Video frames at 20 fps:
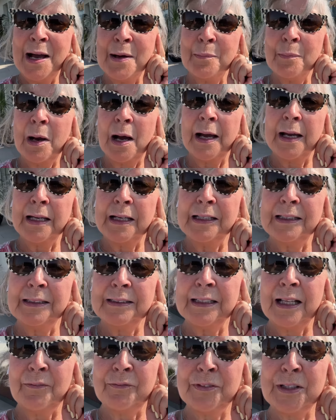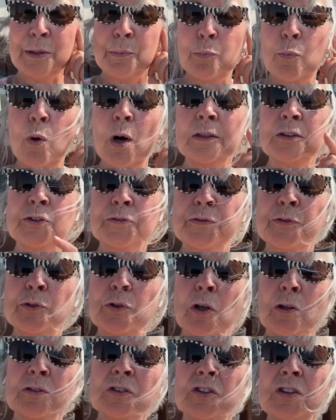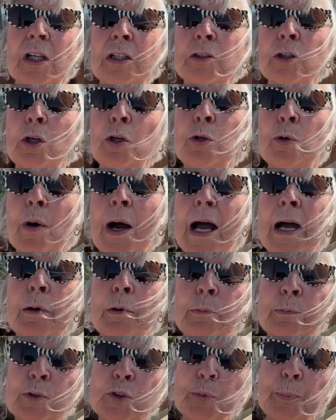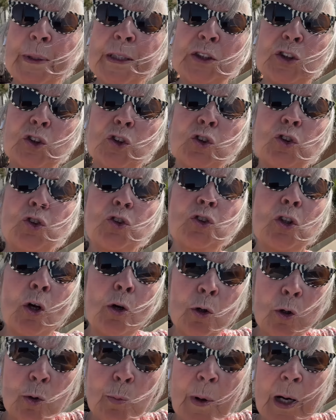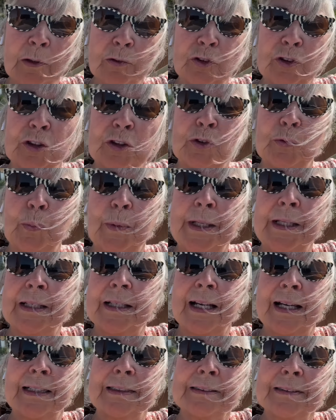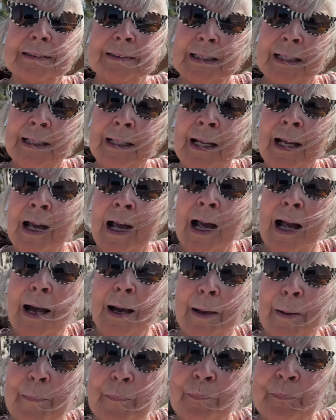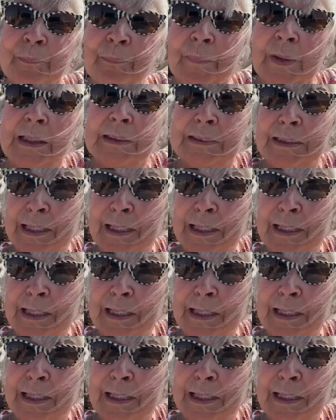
my lovely, wonderful godson who helped me so much this weekend. Um, has